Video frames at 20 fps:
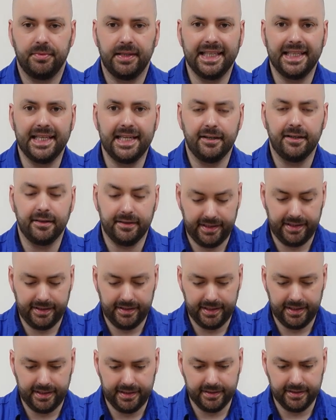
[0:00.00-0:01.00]
legal in
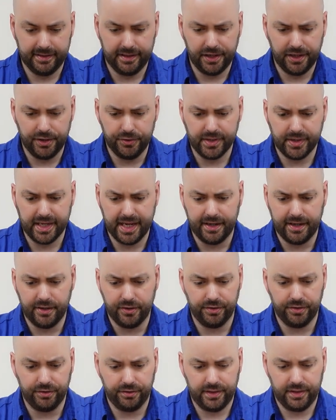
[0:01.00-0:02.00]
the UK,
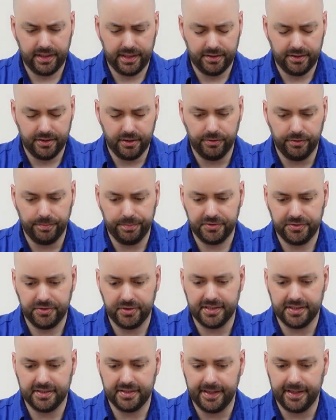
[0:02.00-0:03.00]
or in Europe should
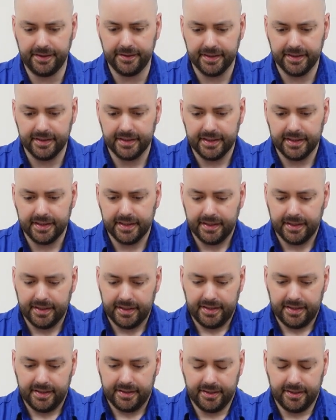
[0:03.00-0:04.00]
I say.
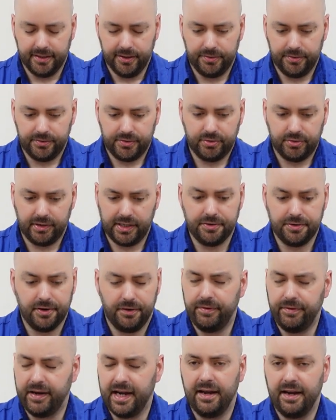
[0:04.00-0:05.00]
So
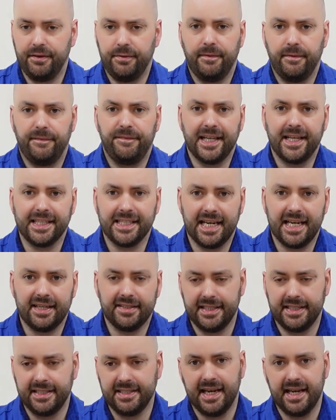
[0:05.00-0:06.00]
2205,
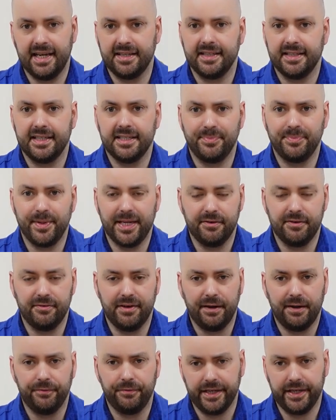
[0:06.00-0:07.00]
fantastic test, it's been
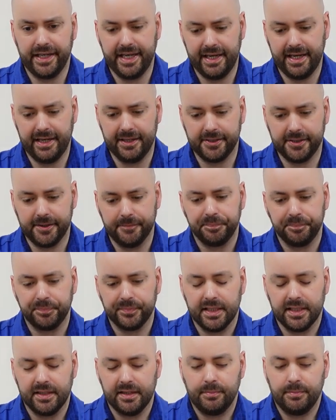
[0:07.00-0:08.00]
around for years,
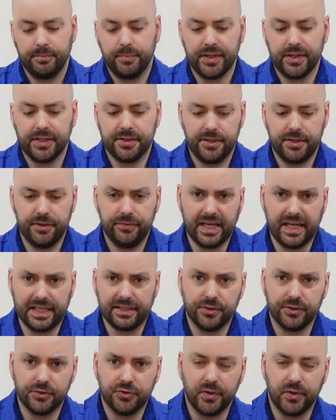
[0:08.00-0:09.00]
but in
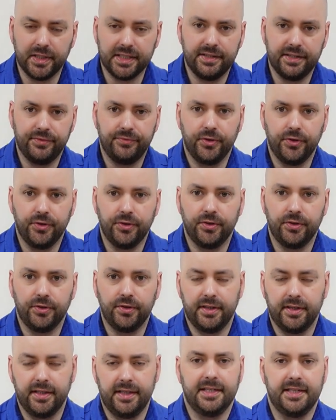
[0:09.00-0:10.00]
2024
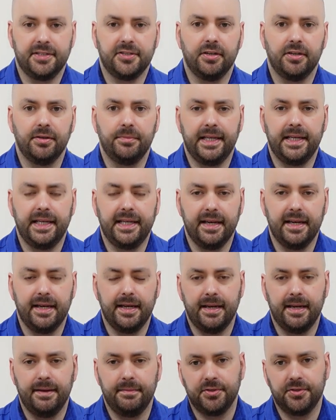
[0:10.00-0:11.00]
it's going to be
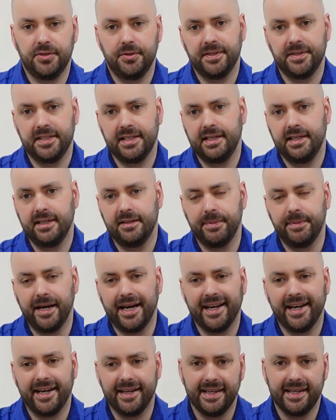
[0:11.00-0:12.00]
superseded
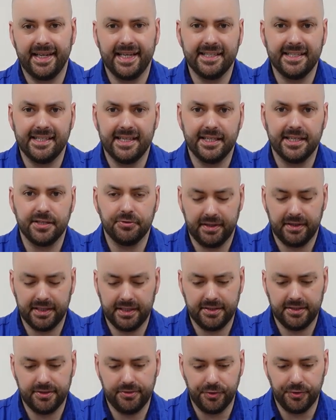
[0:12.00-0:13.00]
by EC
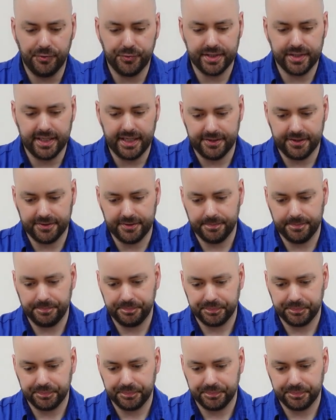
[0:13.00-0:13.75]
2206.